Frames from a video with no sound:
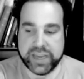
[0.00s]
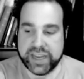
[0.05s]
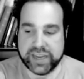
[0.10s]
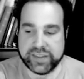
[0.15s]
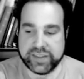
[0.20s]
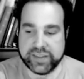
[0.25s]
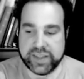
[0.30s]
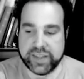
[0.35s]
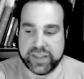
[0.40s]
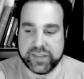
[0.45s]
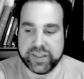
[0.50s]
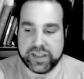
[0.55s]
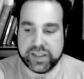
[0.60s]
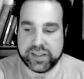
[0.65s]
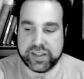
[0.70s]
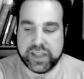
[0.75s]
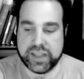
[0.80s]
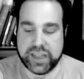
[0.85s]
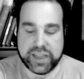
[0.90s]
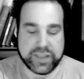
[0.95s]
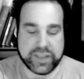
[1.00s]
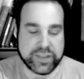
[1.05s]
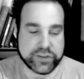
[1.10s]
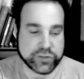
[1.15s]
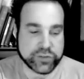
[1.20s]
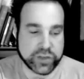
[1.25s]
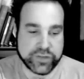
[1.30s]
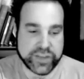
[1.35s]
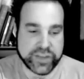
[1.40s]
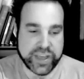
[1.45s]
in in the in the
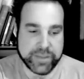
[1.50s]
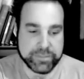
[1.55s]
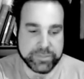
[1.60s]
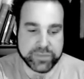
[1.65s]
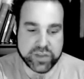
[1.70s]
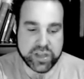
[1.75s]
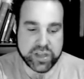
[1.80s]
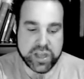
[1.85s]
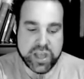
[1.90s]
trivium